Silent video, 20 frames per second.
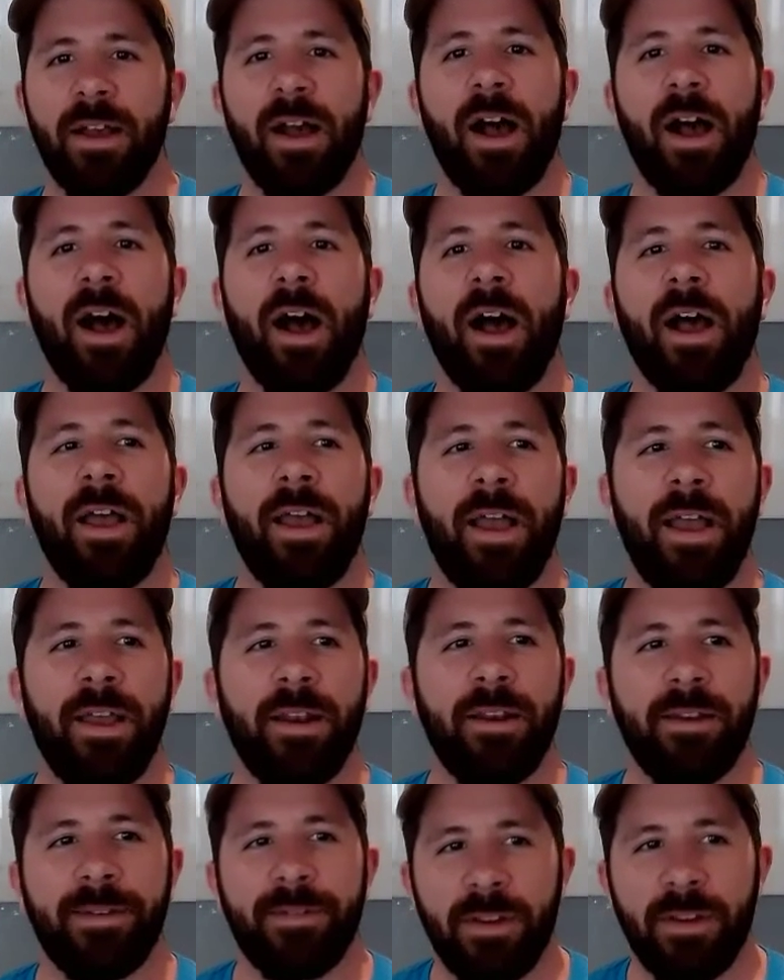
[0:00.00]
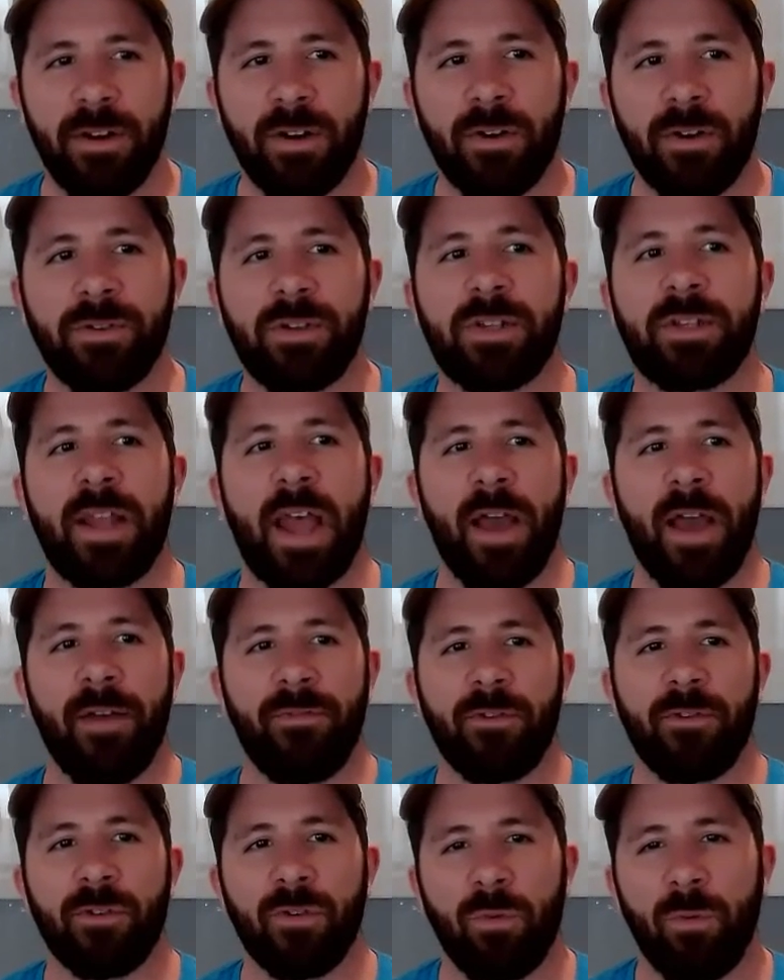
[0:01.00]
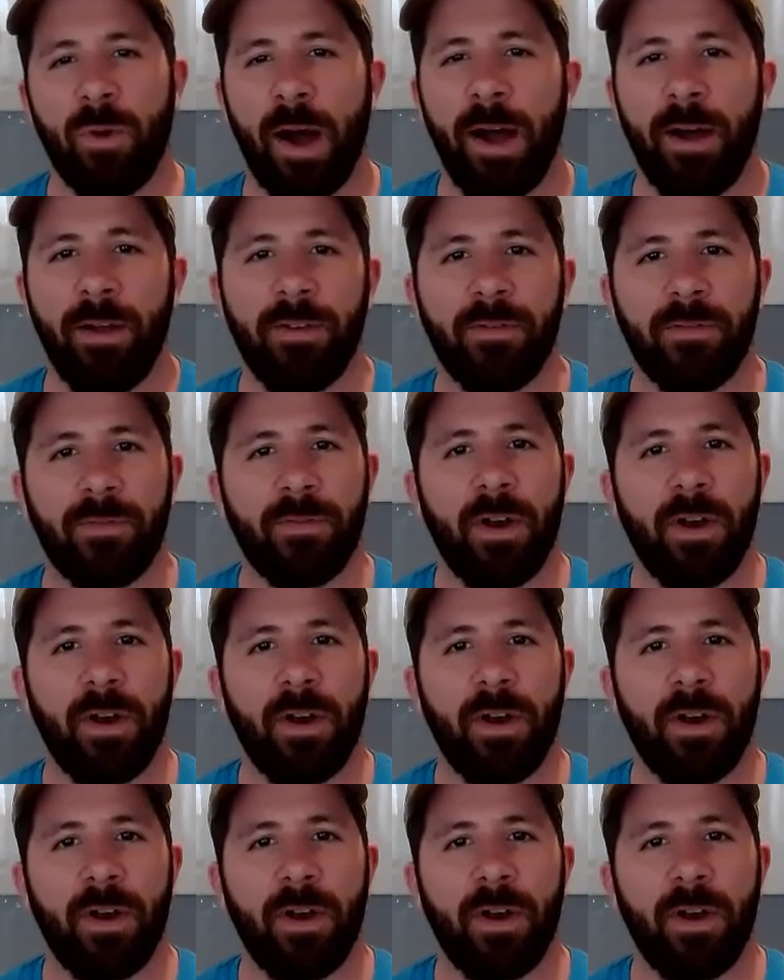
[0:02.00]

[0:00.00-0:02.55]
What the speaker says: And, you know, just after a while